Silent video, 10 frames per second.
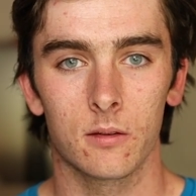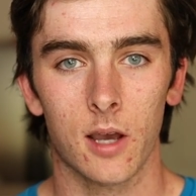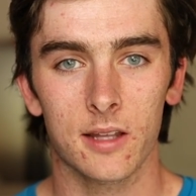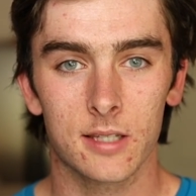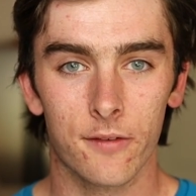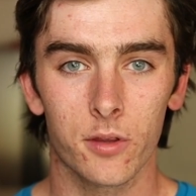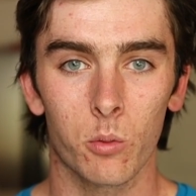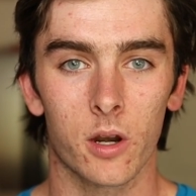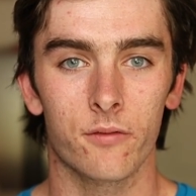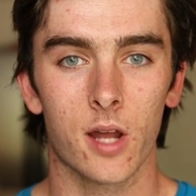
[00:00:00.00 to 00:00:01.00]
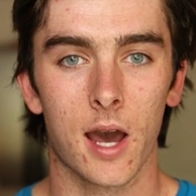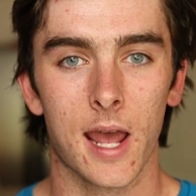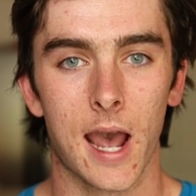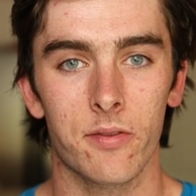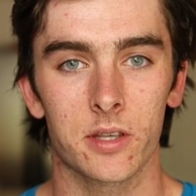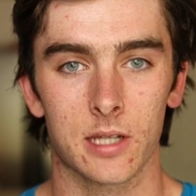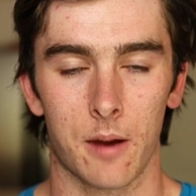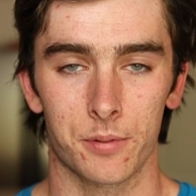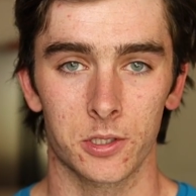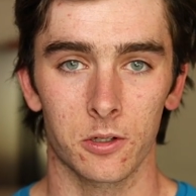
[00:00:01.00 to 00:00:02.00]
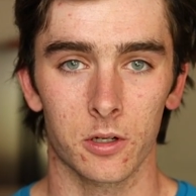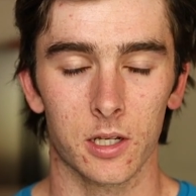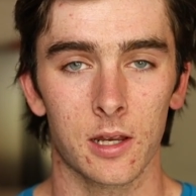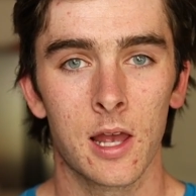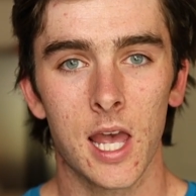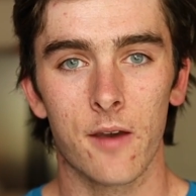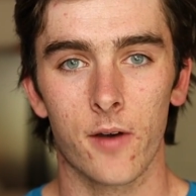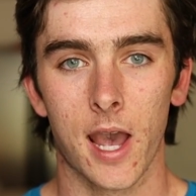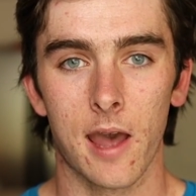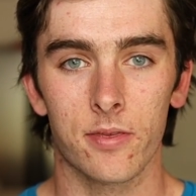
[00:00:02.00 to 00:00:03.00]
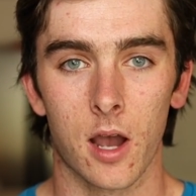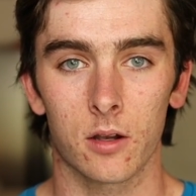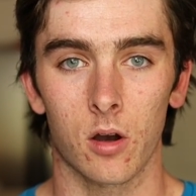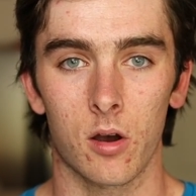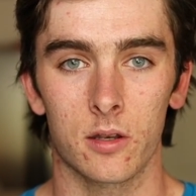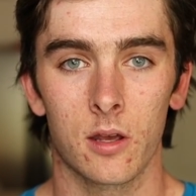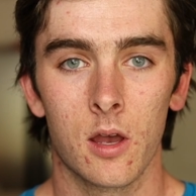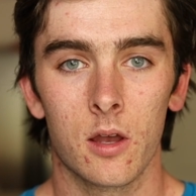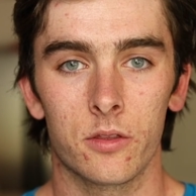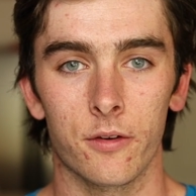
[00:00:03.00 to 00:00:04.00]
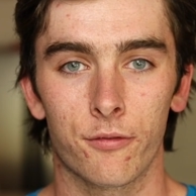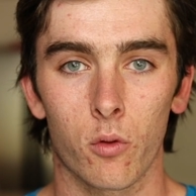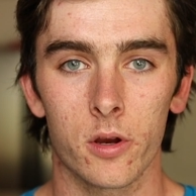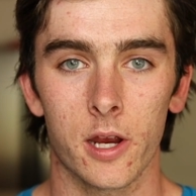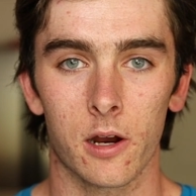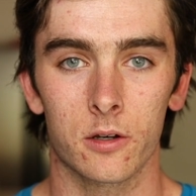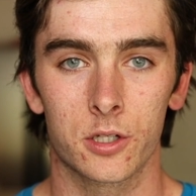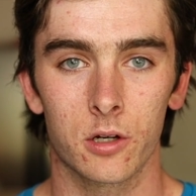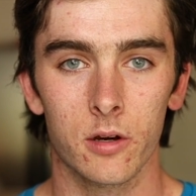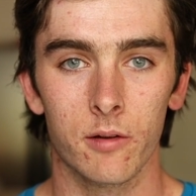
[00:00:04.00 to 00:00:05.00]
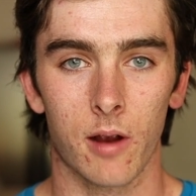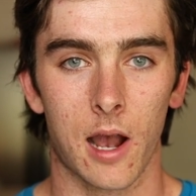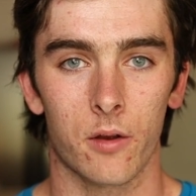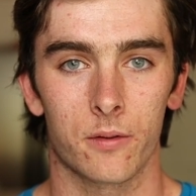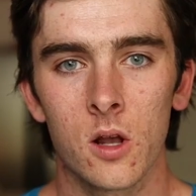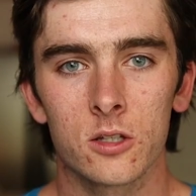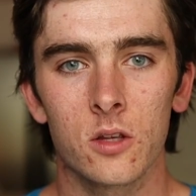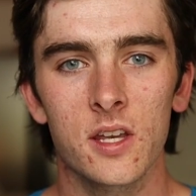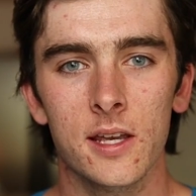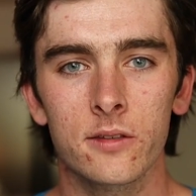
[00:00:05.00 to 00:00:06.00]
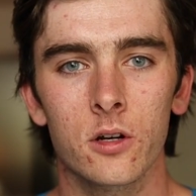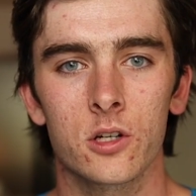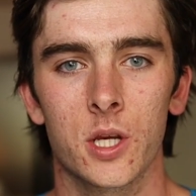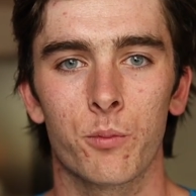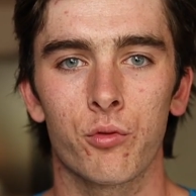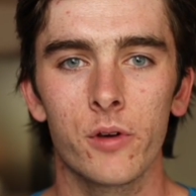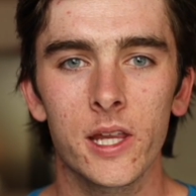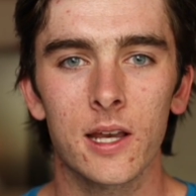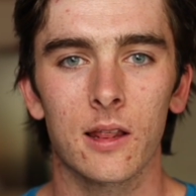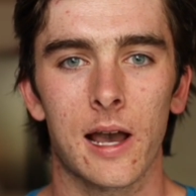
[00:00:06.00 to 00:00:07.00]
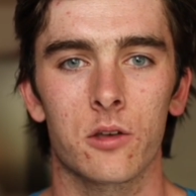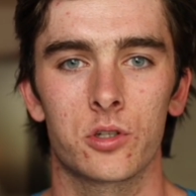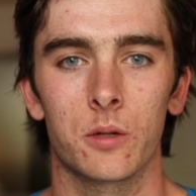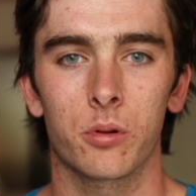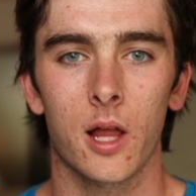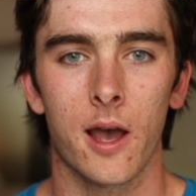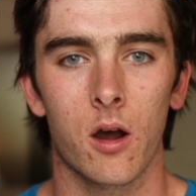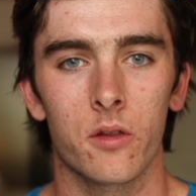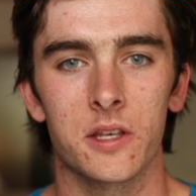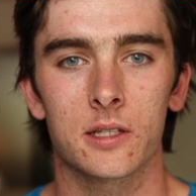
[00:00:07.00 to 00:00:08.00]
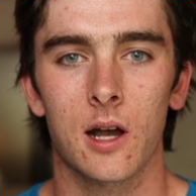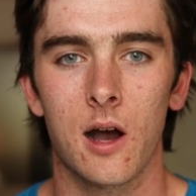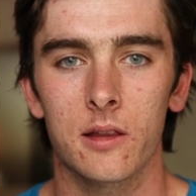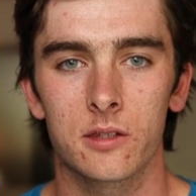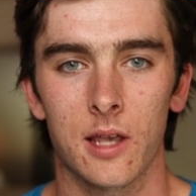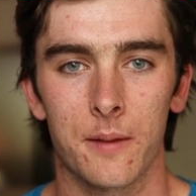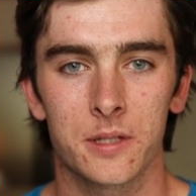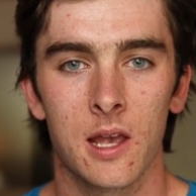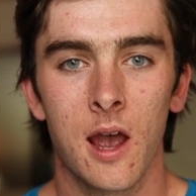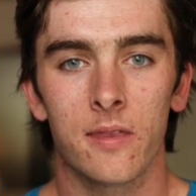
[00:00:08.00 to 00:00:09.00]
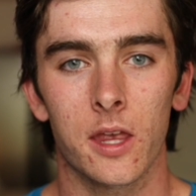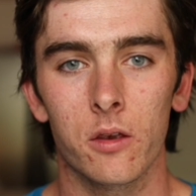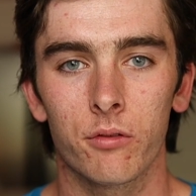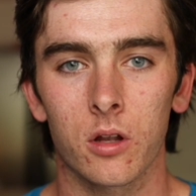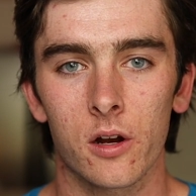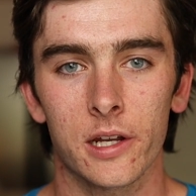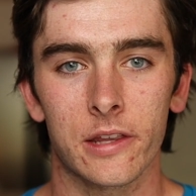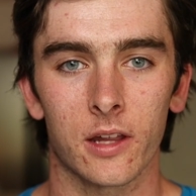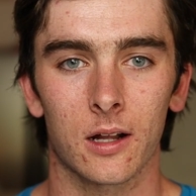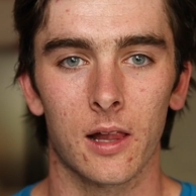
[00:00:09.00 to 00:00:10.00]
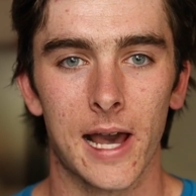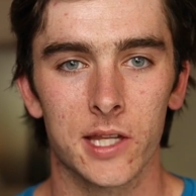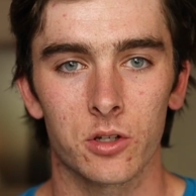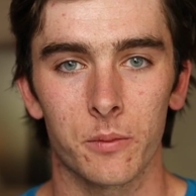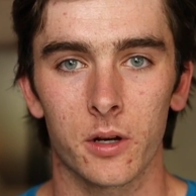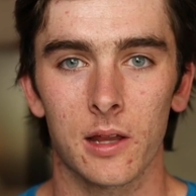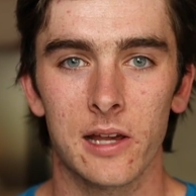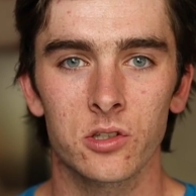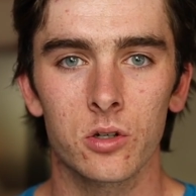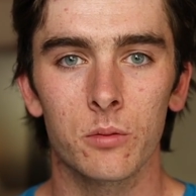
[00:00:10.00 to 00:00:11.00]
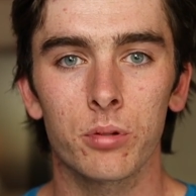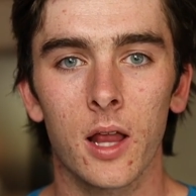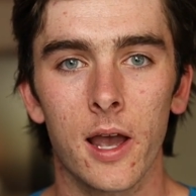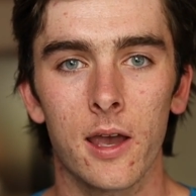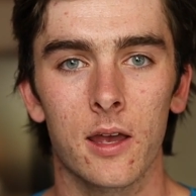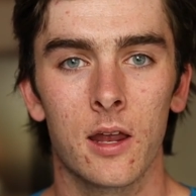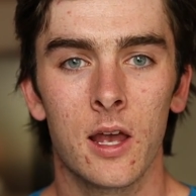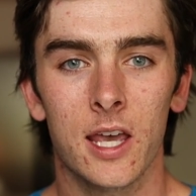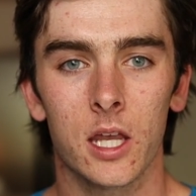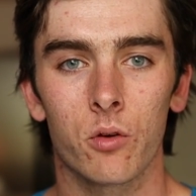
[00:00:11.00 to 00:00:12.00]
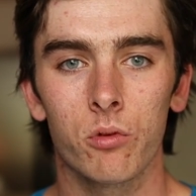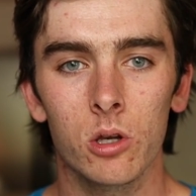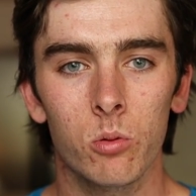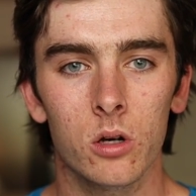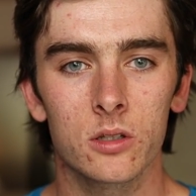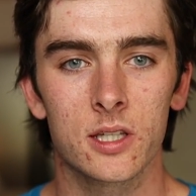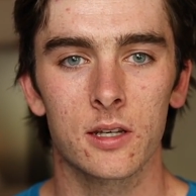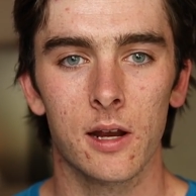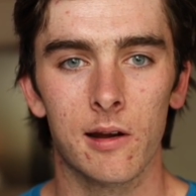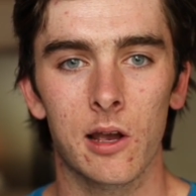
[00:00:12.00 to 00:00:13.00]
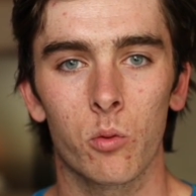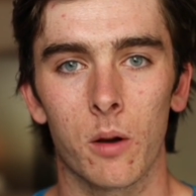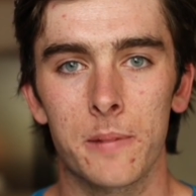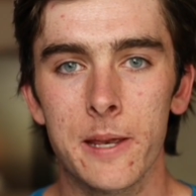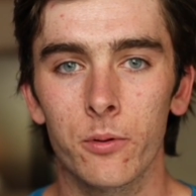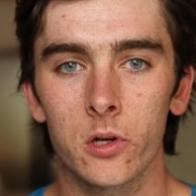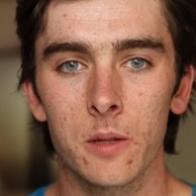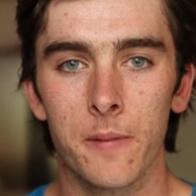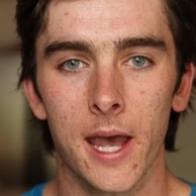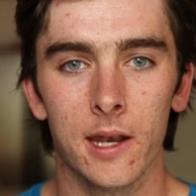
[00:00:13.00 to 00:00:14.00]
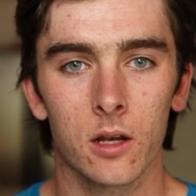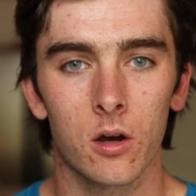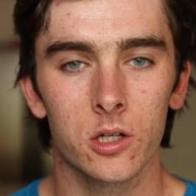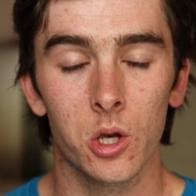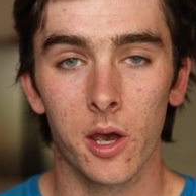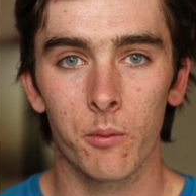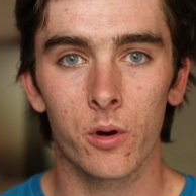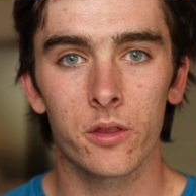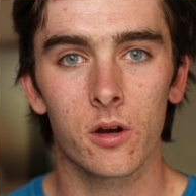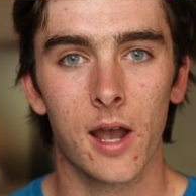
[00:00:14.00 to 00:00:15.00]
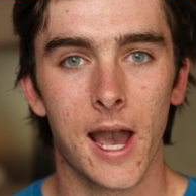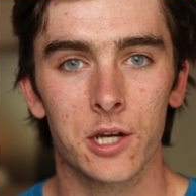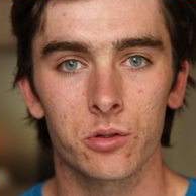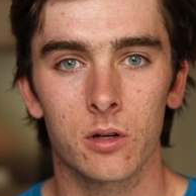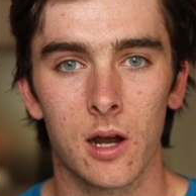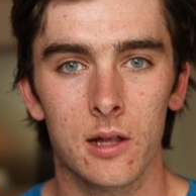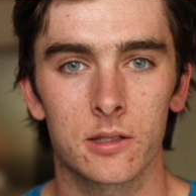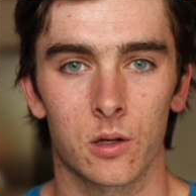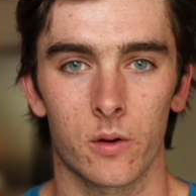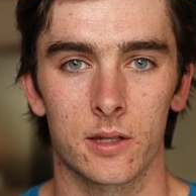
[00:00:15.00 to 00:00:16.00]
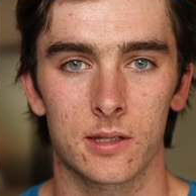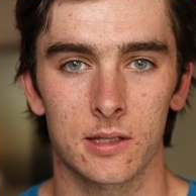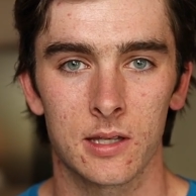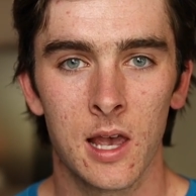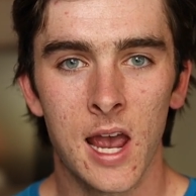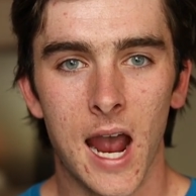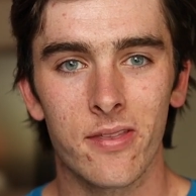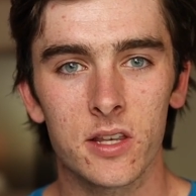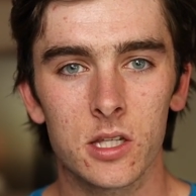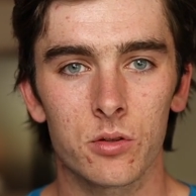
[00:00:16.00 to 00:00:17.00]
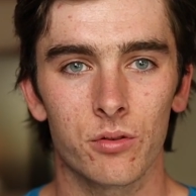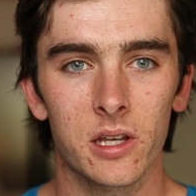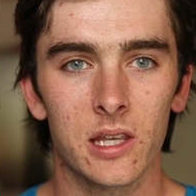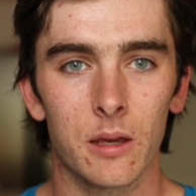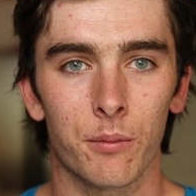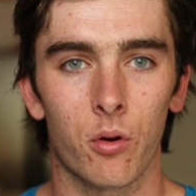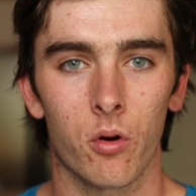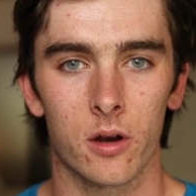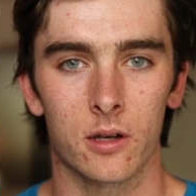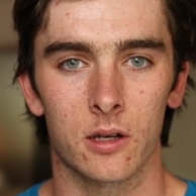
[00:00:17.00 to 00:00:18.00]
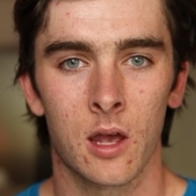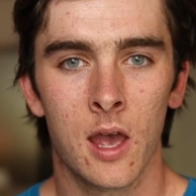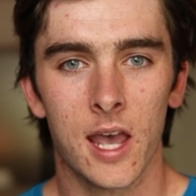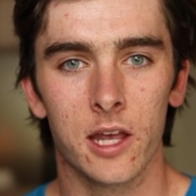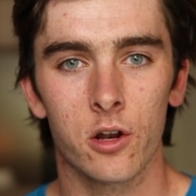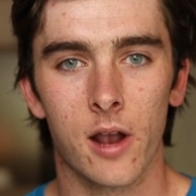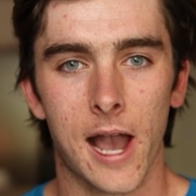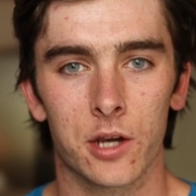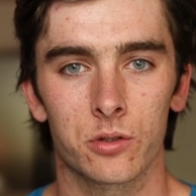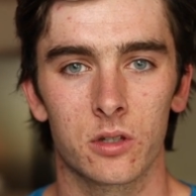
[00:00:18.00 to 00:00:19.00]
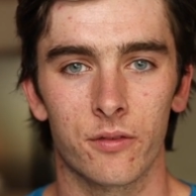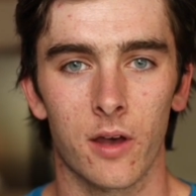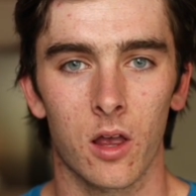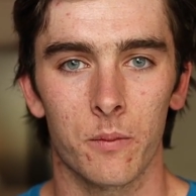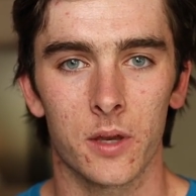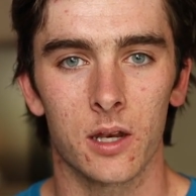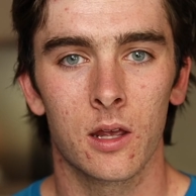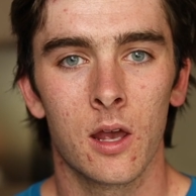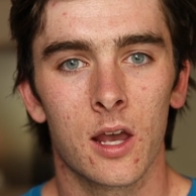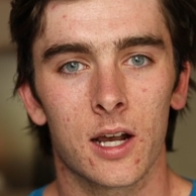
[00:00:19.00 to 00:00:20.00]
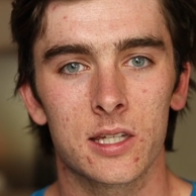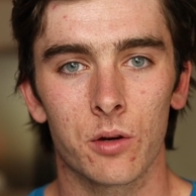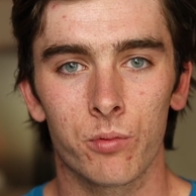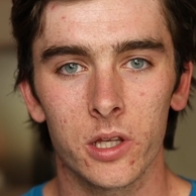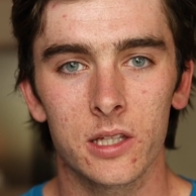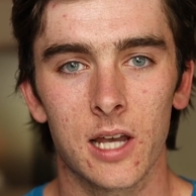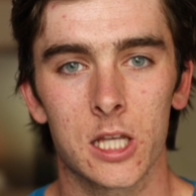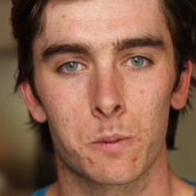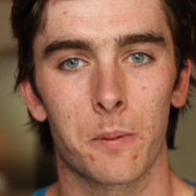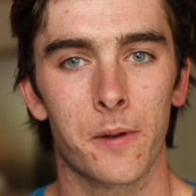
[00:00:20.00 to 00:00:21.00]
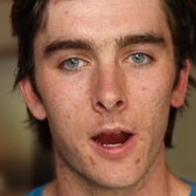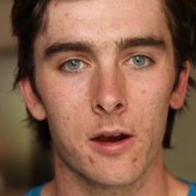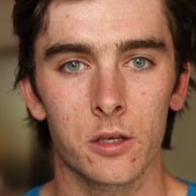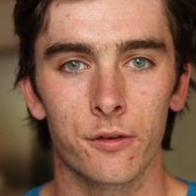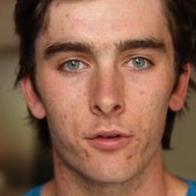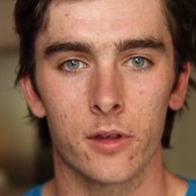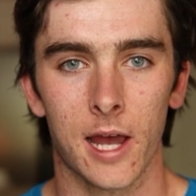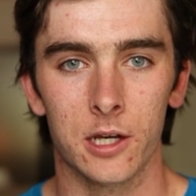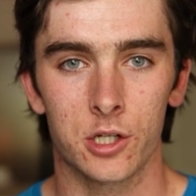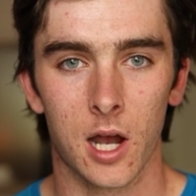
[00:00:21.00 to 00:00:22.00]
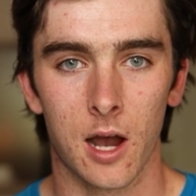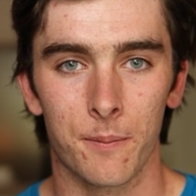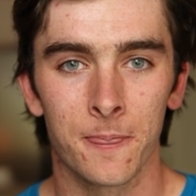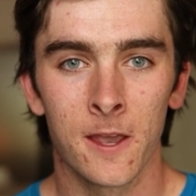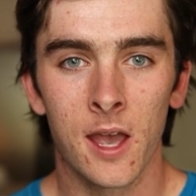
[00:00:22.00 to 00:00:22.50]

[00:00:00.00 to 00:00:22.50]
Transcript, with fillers: I definitely would have not had this opportunity if I had not gone the four year degree route. So the internship really allows you to apply all these concepts that you've learned in the classroom and allows you to apply it in a real world scenario where people are depending on you and where there are actual consequences. And this is really important in your actual development because it really does prepare you for that job.